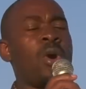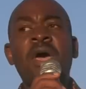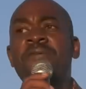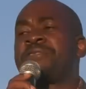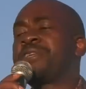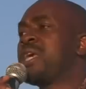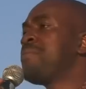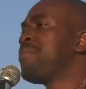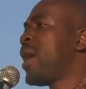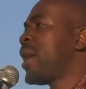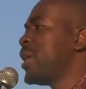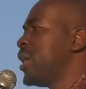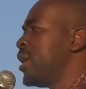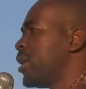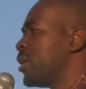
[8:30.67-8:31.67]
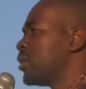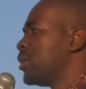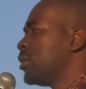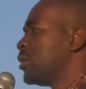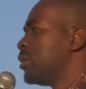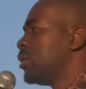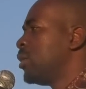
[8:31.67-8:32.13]
We have timber here.
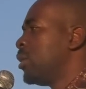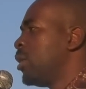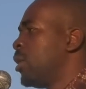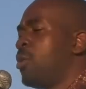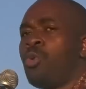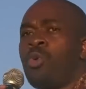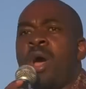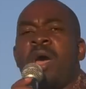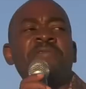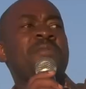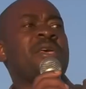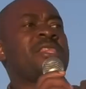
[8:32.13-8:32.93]
We have